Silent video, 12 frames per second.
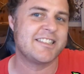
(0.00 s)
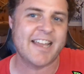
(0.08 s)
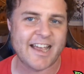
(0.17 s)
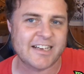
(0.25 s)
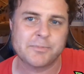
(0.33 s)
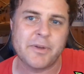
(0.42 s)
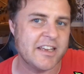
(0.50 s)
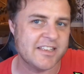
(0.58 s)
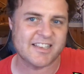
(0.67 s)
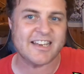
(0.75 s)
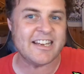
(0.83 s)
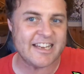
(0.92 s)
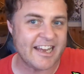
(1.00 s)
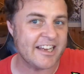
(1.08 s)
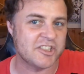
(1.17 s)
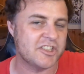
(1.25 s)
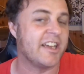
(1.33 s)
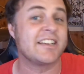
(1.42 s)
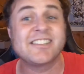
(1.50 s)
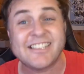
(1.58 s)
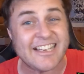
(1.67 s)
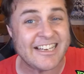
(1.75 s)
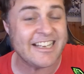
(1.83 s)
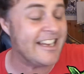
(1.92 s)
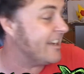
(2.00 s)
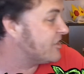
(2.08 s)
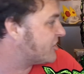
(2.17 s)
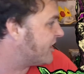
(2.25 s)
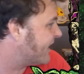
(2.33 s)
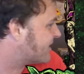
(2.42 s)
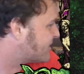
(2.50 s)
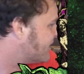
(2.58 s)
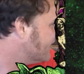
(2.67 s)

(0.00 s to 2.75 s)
stacks-based EDH decks, cEDH decks.